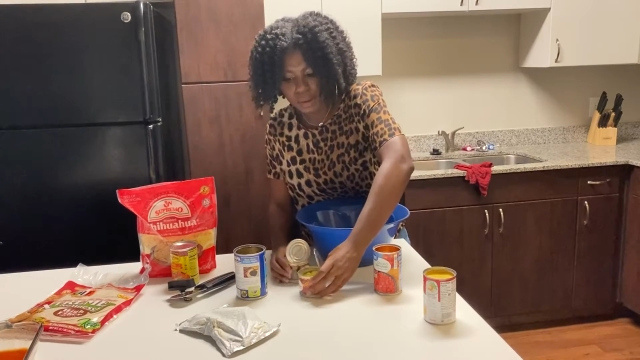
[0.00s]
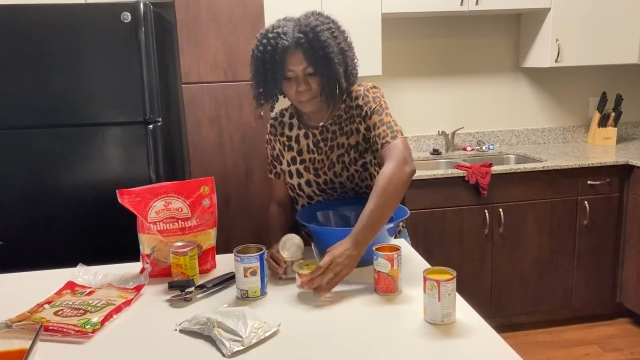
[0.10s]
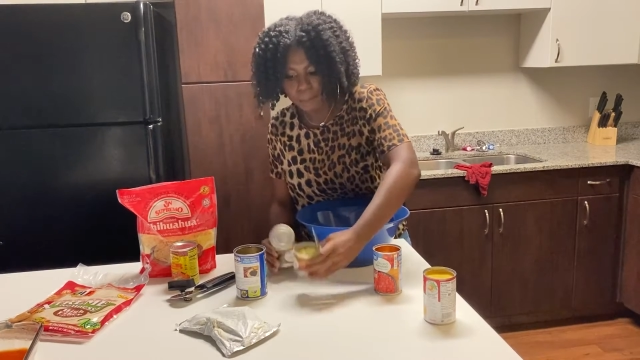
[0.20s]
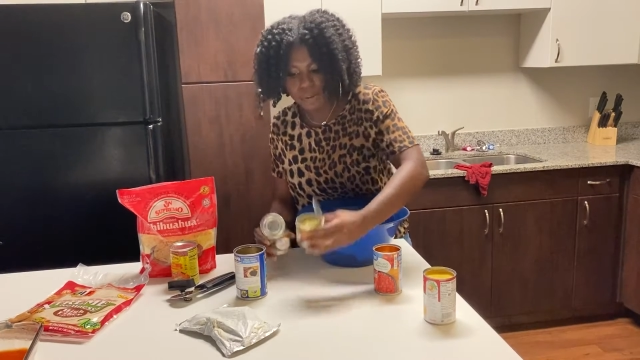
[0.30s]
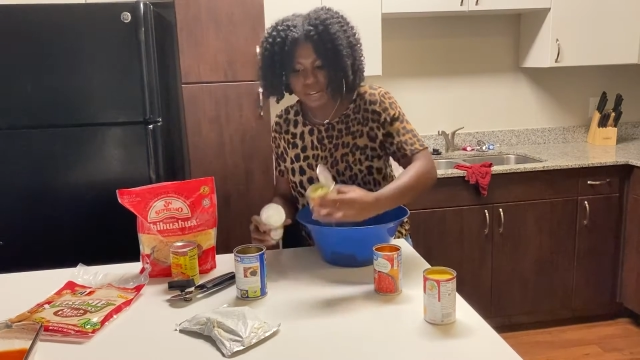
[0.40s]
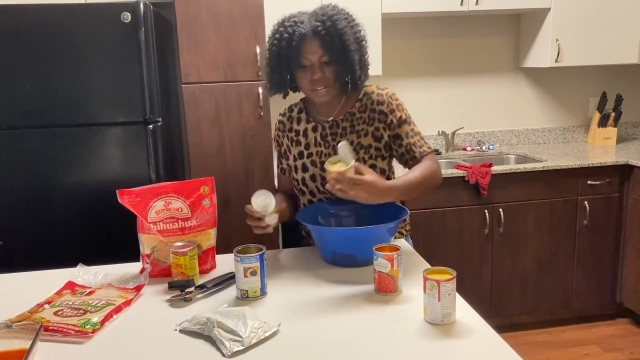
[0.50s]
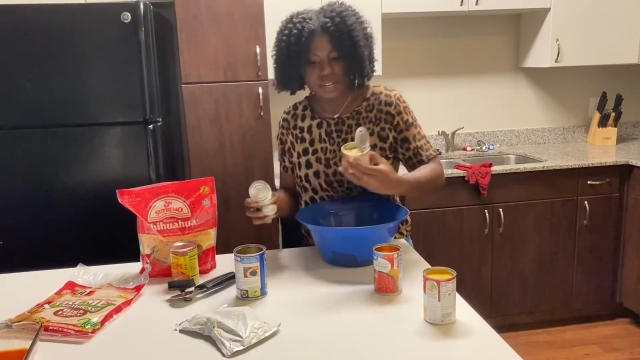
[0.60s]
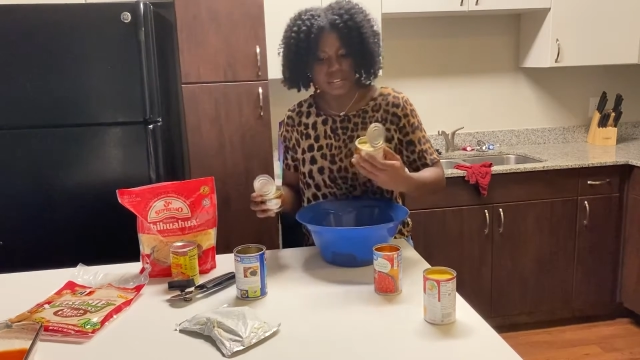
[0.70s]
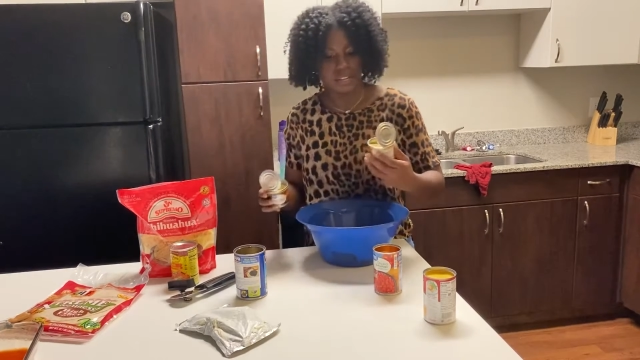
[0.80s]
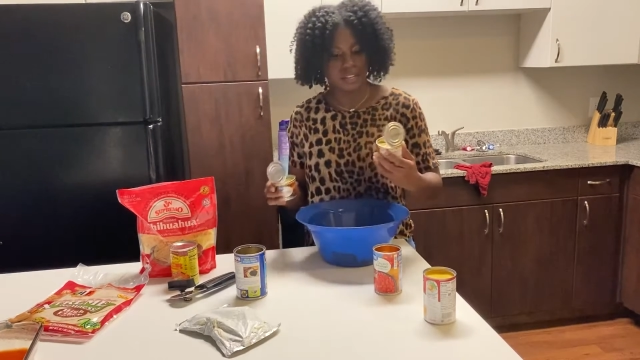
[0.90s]

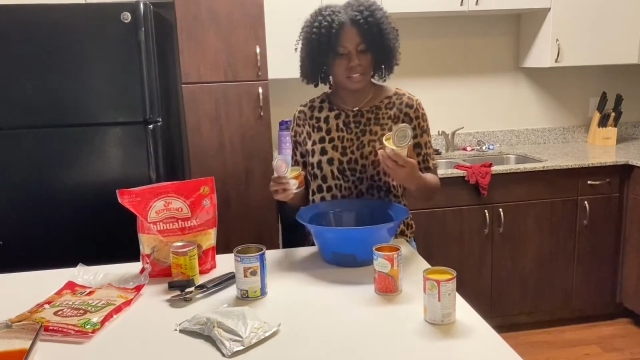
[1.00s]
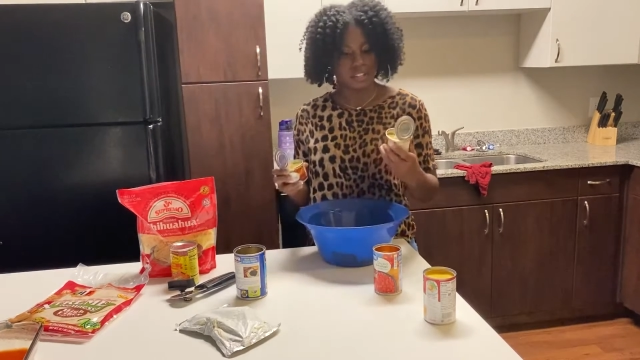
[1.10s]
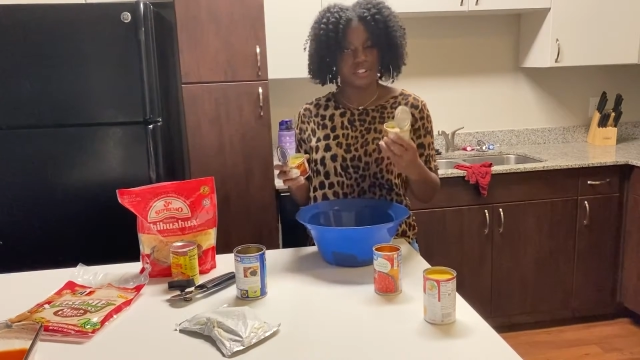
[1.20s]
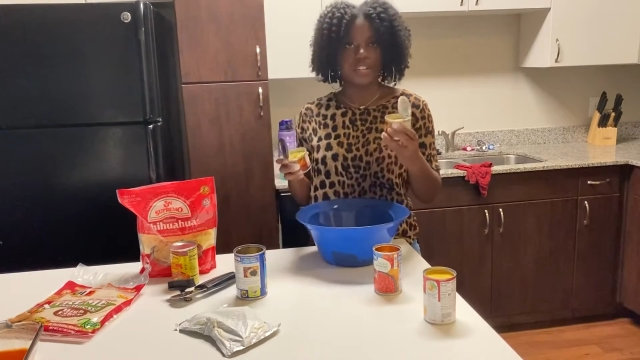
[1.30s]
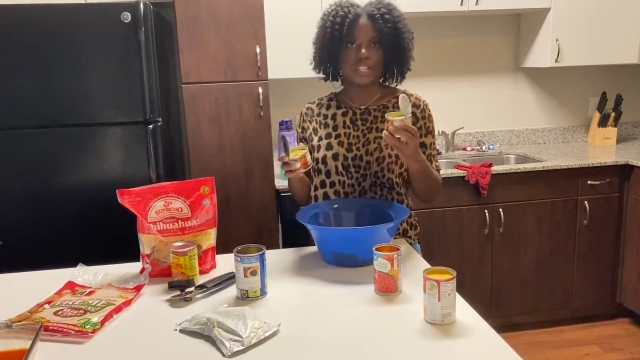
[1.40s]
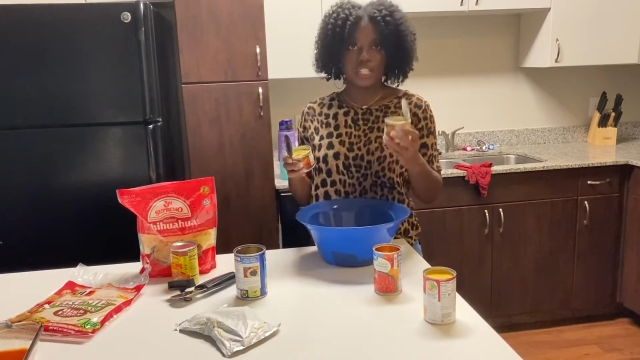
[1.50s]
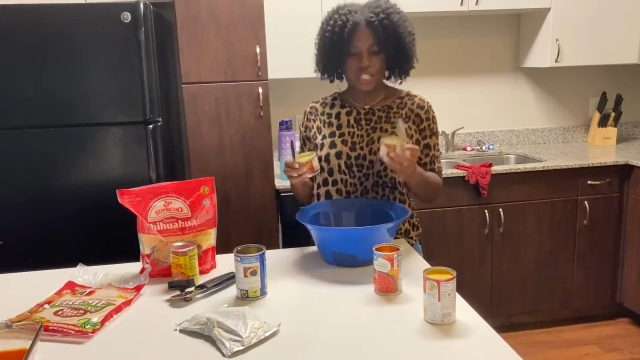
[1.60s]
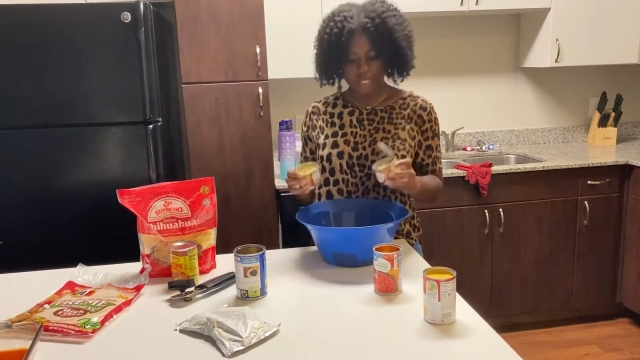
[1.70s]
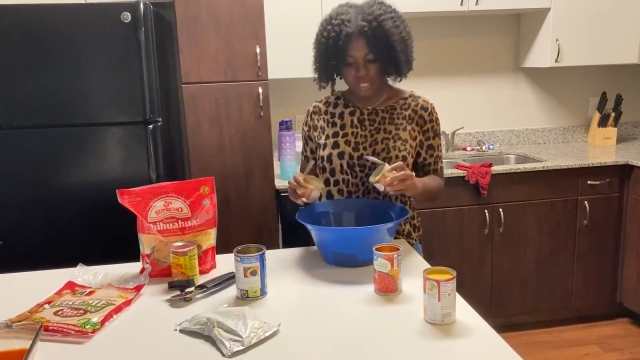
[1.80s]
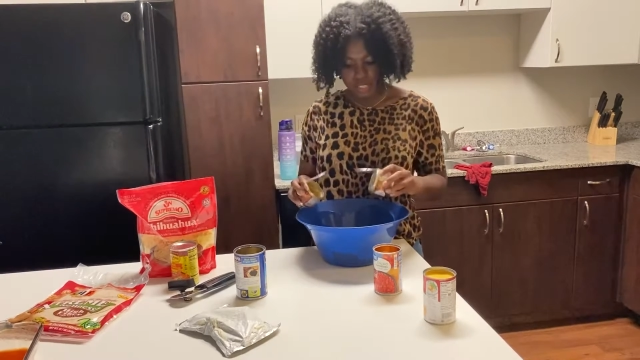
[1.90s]
My green
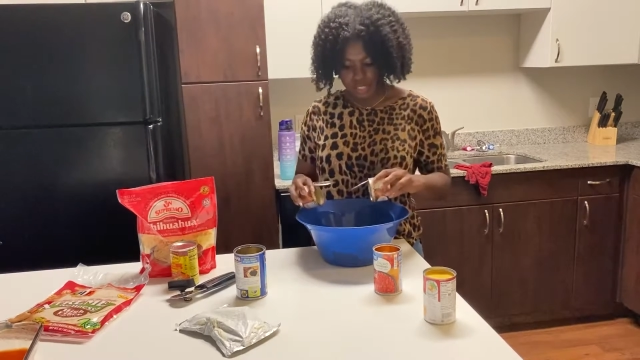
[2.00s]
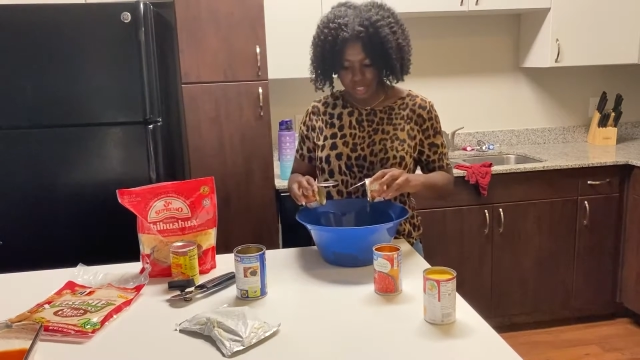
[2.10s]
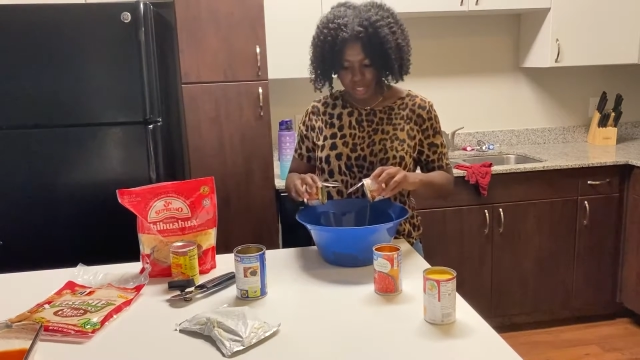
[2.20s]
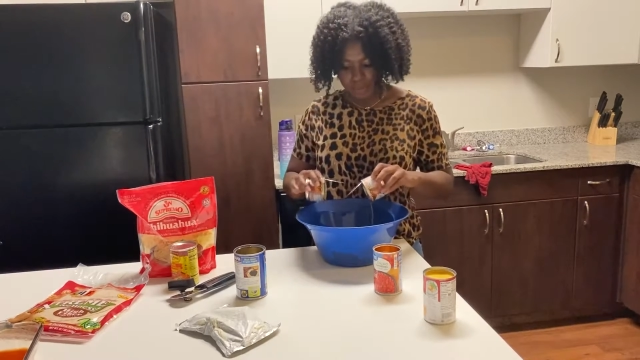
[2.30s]
chilies.